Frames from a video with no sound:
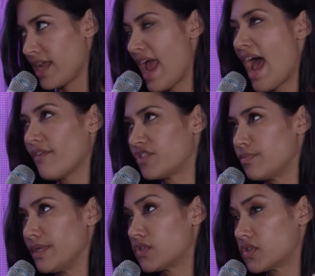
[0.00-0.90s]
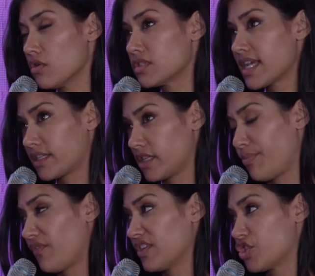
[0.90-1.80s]
They have to be so technically
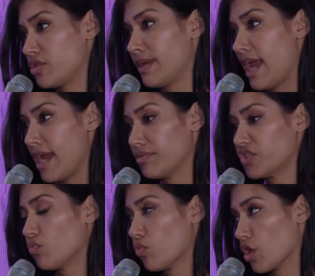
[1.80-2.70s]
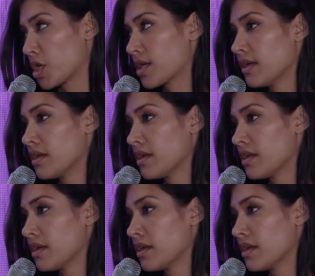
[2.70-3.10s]
proficient to be able to work